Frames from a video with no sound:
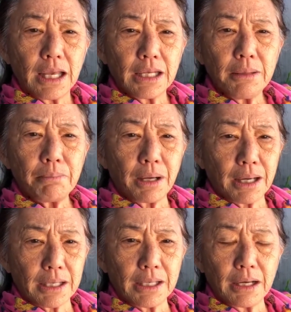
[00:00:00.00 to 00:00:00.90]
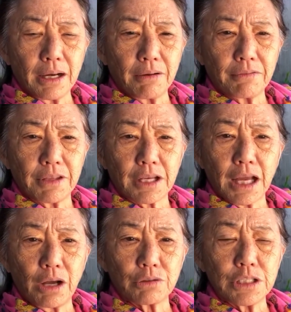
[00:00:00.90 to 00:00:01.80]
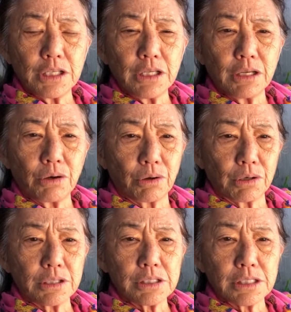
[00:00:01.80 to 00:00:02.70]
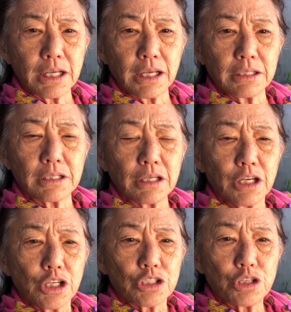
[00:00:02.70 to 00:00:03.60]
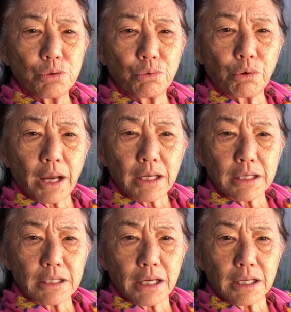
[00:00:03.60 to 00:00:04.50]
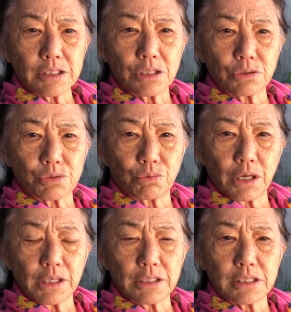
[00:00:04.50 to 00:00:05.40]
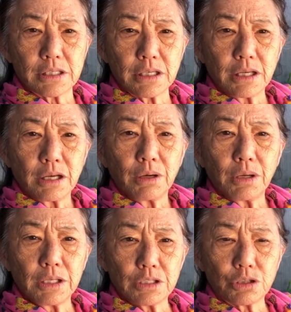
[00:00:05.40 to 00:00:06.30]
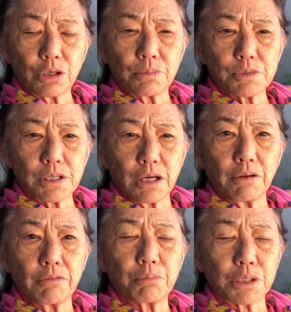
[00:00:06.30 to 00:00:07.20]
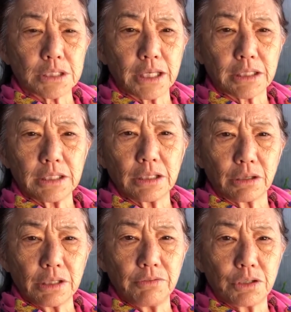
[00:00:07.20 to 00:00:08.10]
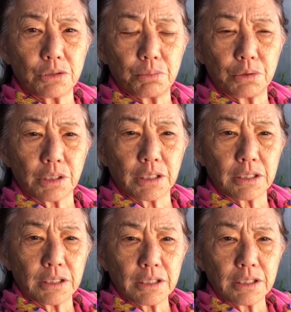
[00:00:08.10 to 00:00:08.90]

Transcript: any body of the county or the state to recognize those rights in terms of protecting our iwi kupuna.